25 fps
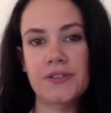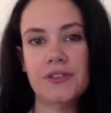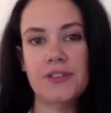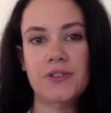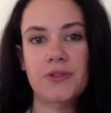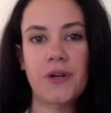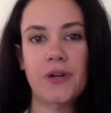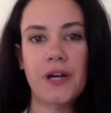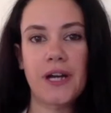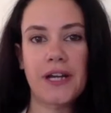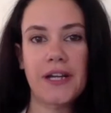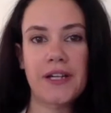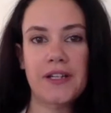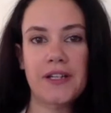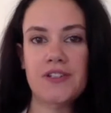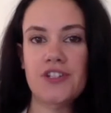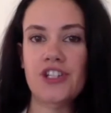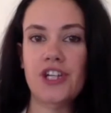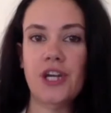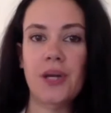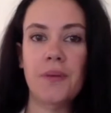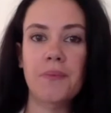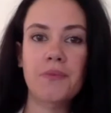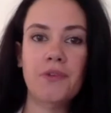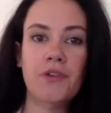So I
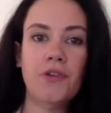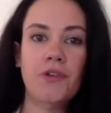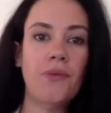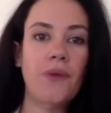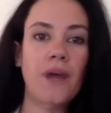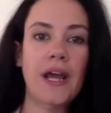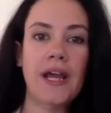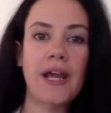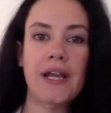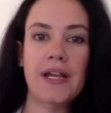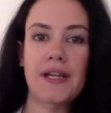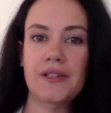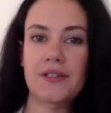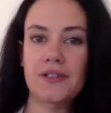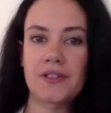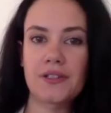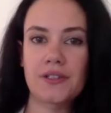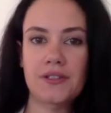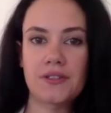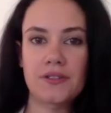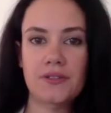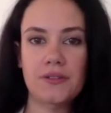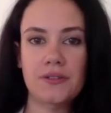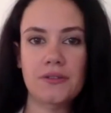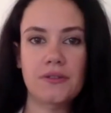jumped right
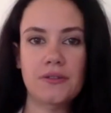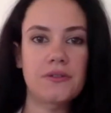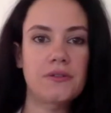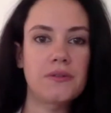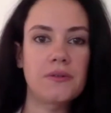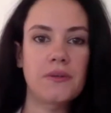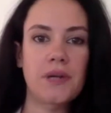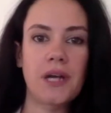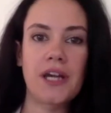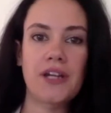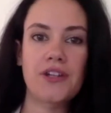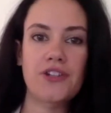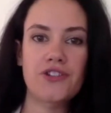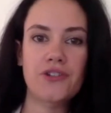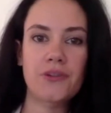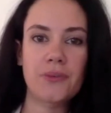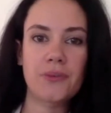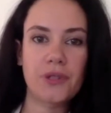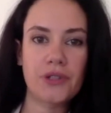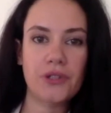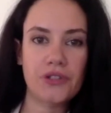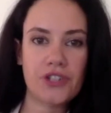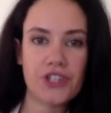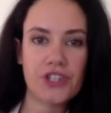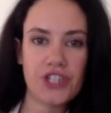into
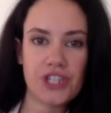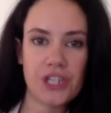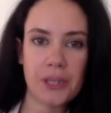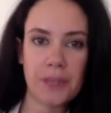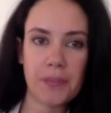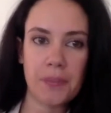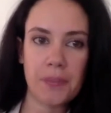entrepreneurship.